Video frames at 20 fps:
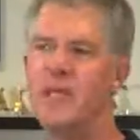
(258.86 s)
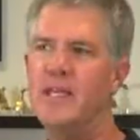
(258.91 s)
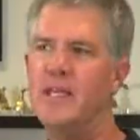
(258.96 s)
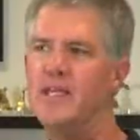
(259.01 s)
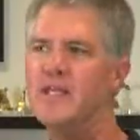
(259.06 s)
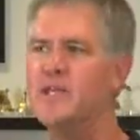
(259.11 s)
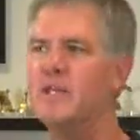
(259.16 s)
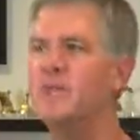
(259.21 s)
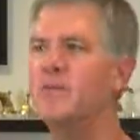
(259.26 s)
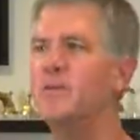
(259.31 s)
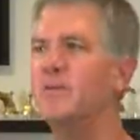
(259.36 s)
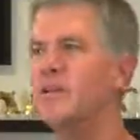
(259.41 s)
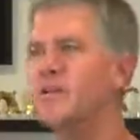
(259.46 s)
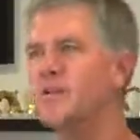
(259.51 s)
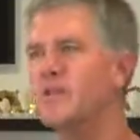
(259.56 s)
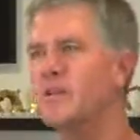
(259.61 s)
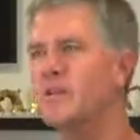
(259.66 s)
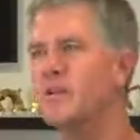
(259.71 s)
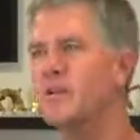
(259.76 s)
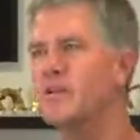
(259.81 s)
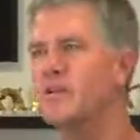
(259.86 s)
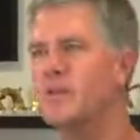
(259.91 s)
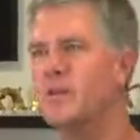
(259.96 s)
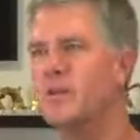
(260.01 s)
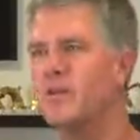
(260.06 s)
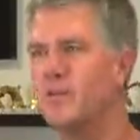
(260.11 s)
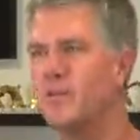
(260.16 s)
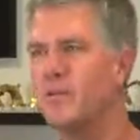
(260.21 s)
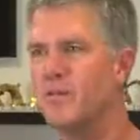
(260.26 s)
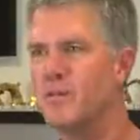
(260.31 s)
easy it was to use the
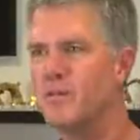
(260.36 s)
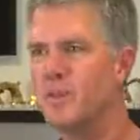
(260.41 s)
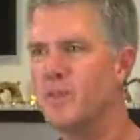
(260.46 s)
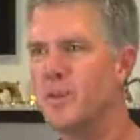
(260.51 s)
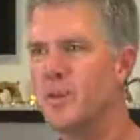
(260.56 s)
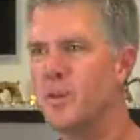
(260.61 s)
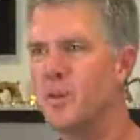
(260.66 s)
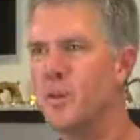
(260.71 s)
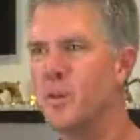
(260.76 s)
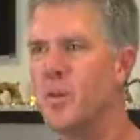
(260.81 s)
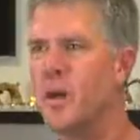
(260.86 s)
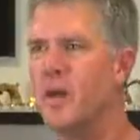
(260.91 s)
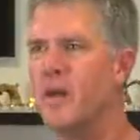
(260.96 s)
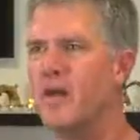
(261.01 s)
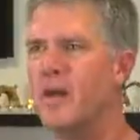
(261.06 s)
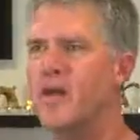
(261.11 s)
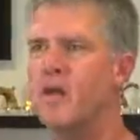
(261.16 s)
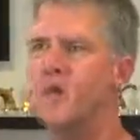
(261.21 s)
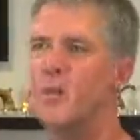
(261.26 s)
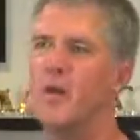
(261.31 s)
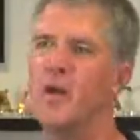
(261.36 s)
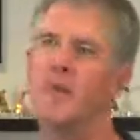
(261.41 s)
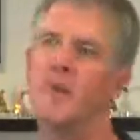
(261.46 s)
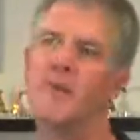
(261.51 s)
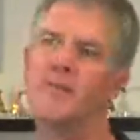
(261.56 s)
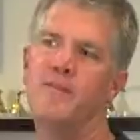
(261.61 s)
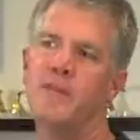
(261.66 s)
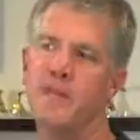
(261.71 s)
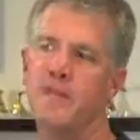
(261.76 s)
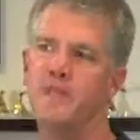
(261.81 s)
Universal Robot, and what
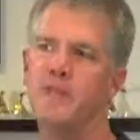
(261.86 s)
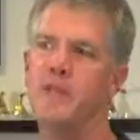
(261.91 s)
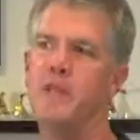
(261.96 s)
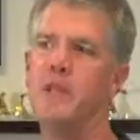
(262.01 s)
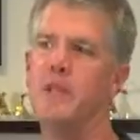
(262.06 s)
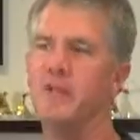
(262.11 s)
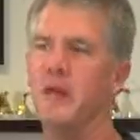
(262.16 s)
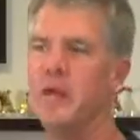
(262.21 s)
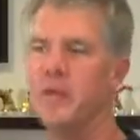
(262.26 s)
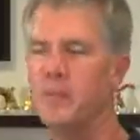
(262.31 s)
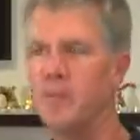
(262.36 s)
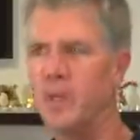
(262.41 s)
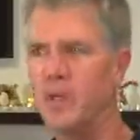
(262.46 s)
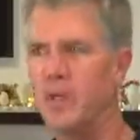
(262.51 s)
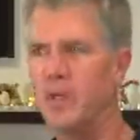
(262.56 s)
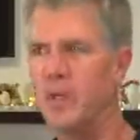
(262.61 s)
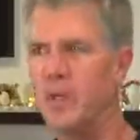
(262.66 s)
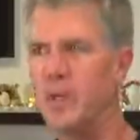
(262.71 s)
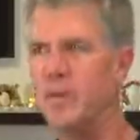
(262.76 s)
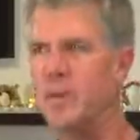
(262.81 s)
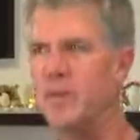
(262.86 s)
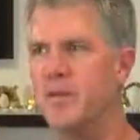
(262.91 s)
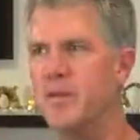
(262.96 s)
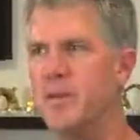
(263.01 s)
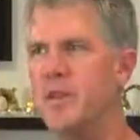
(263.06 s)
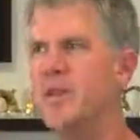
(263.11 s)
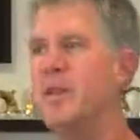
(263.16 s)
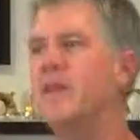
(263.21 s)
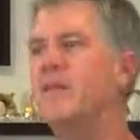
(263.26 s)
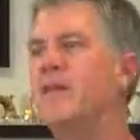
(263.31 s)
eventually they'll be doing with
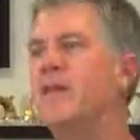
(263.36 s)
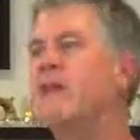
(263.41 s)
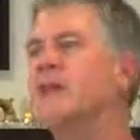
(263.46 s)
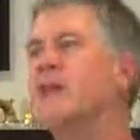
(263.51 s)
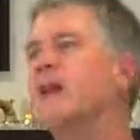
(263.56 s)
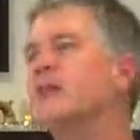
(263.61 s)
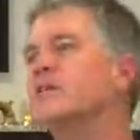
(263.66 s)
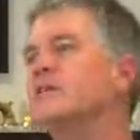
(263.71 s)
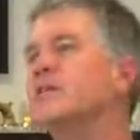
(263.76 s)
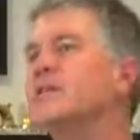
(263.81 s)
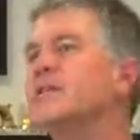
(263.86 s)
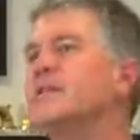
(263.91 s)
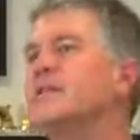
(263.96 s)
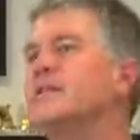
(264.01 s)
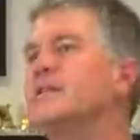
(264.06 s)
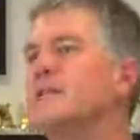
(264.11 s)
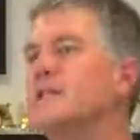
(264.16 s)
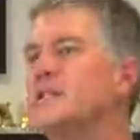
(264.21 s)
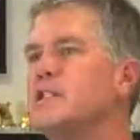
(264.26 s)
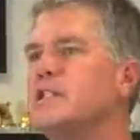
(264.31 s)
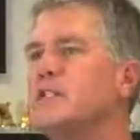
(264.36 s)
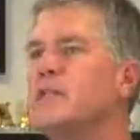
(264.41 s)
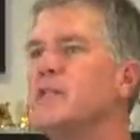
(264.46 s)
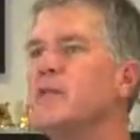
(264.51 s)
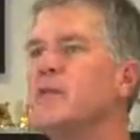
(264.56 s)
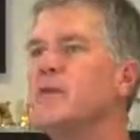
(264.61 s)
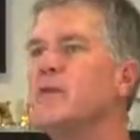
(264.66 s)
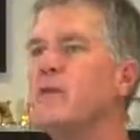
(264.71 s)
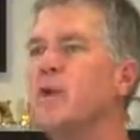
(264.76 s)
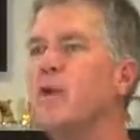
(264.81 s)
it. And they'll actually be
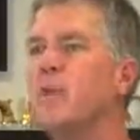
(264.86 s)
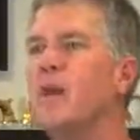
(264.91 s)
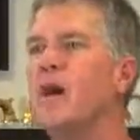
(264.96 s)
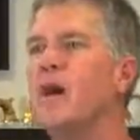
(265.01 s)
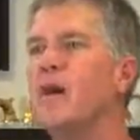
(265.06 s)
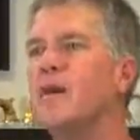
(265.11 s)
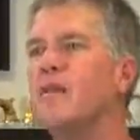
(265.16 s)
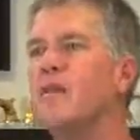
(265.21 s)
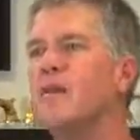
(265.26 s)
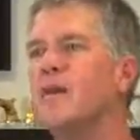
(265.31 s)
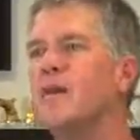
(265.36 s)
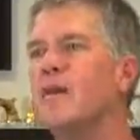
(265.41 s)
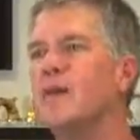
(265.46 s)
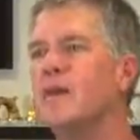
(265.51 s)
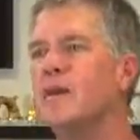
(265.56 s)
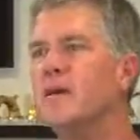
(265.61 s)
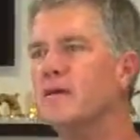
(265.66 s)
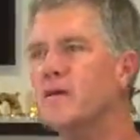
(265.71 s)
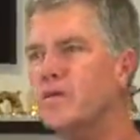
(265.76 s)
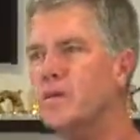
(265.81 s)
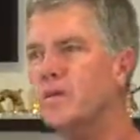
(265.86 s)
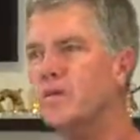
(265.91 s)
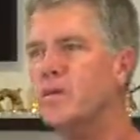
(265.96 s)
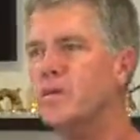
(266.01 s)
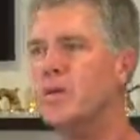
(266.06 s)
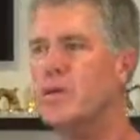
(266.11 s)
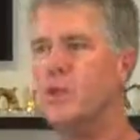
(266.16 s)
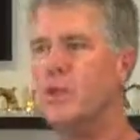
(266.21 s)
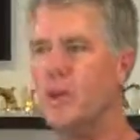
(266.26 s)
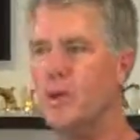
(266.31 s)
teaching the robot to
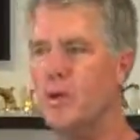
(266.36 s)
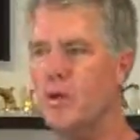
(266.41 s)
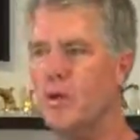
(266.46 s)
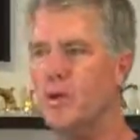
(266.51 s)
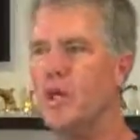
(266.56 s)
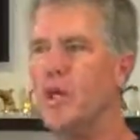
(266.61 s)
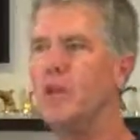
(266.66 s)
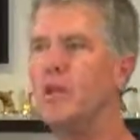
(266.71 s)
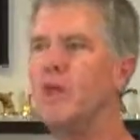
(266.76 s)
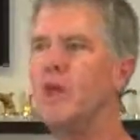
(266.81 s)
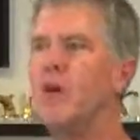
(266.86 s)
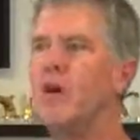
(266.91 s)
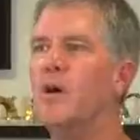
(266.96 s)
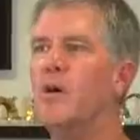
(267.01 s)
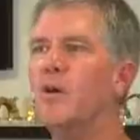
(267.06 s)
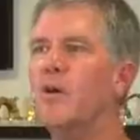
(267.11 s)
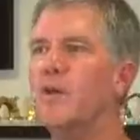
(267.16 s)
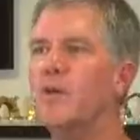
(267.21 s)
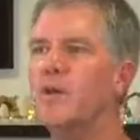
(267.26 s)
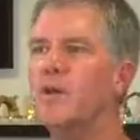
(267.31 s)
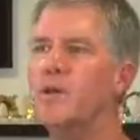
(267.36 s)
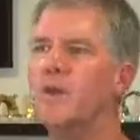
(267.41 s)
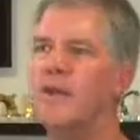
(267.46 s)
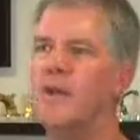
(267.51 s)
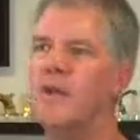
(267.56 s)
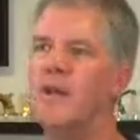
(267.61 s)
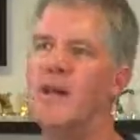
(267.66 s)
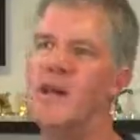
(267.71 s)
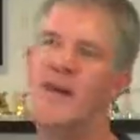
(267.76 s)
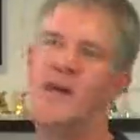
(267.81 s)
load and unload.
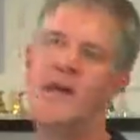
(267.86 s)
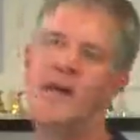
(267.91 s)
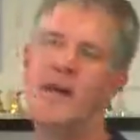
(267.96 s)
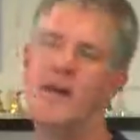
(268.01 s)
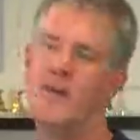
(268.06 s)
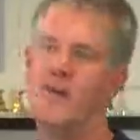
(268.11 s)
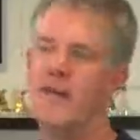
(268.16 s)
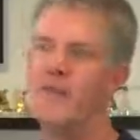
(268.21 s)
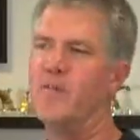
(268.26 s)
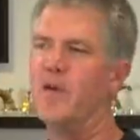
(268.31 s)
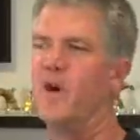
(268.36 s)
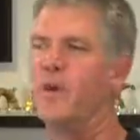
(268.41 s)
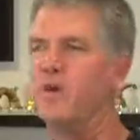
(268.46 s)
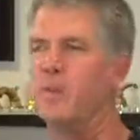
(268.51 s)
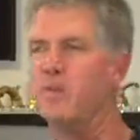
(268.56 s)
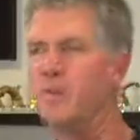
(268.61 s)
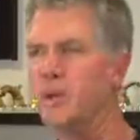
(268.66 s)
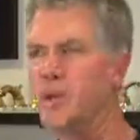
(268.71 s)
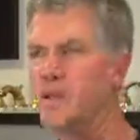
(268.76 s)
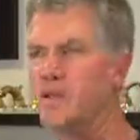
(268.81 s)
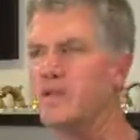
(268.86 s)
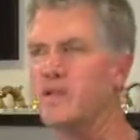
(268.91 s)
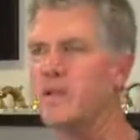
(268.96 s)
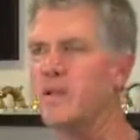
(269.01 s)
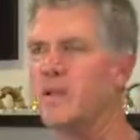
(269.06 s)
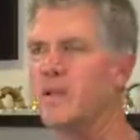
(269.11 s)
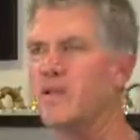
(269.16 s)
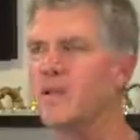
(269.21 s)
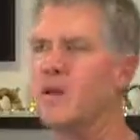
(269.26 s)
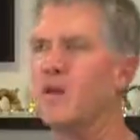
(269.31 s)
And now they've all embraced
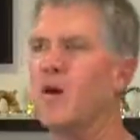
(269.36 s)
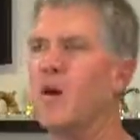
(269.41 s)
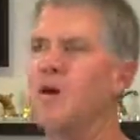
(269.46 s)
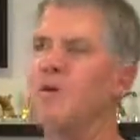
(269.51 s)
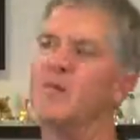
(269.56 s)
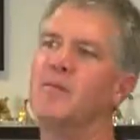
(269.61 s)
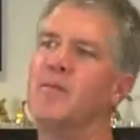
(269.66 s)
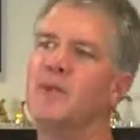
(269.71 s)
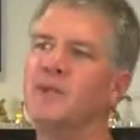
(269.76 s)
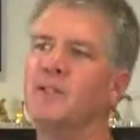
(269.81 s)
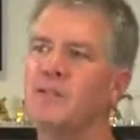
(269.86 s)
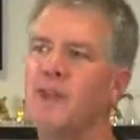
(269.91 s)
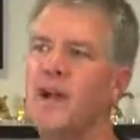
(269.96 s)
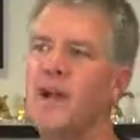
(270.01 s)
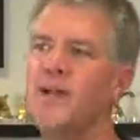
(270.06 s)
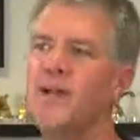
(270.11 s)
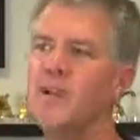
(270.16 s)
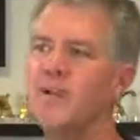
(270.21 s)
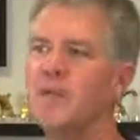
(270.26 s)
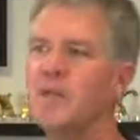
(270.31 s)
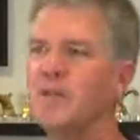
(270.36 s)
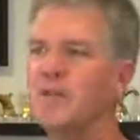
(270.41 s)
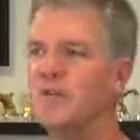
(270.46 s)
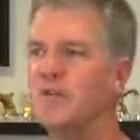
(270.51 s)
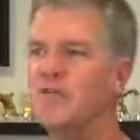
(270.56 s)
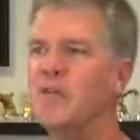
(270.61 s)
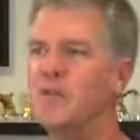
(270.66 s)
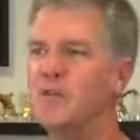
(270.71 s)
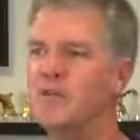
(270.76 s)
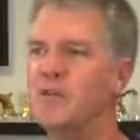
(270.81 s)
it, and they're all excited to be the
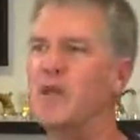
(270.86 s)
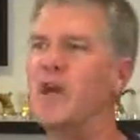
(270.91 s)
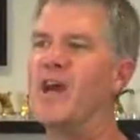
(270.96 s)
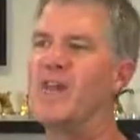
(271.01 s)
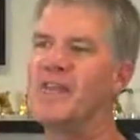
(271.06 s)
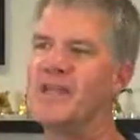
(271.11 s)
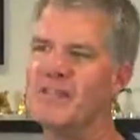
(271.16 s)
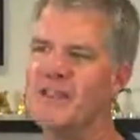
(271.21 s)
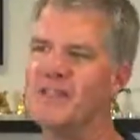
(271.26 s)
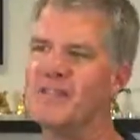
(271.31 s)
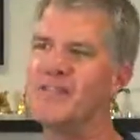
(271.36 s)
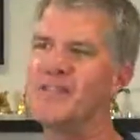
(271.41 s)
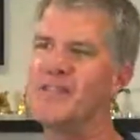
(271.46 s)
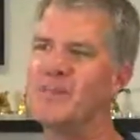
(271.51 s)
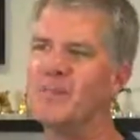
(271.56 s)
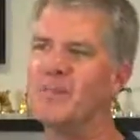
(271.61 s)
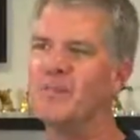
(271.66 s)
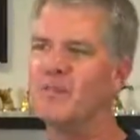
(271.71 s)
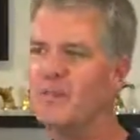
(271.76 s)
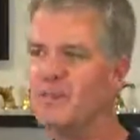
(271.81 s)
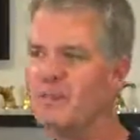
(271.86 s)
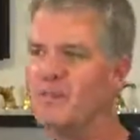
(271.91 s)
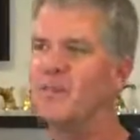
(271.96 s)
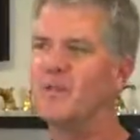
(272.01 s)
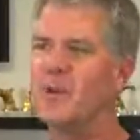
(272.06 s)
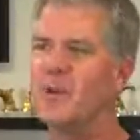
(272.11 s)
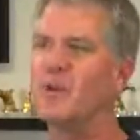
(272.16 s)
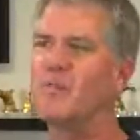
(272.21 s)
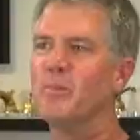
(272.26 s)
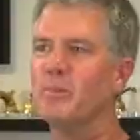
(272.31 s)
first guy that gets to
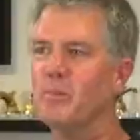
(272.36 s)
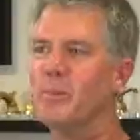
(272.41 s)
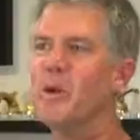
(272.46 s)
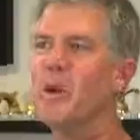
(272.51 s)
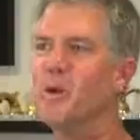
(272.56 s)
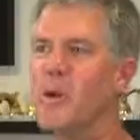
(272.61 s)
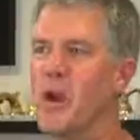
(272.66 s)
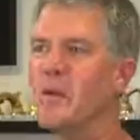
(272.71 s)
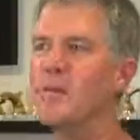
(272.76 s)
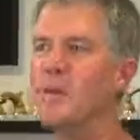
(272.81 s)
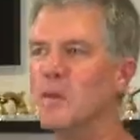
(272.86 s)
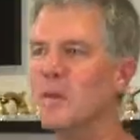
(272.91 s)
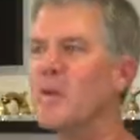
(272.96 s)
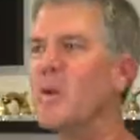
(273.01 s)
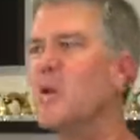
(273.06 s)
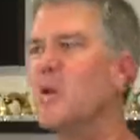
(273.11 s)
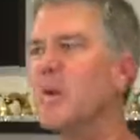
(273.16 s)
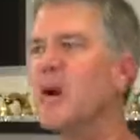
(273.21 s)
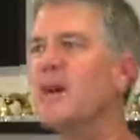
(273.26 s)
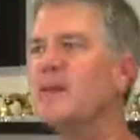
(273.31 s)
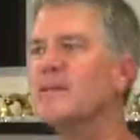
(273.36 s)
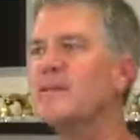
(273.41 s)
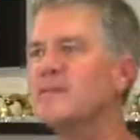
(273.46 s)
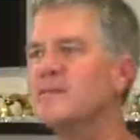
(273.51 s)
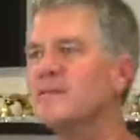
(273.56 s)
start programming the robot.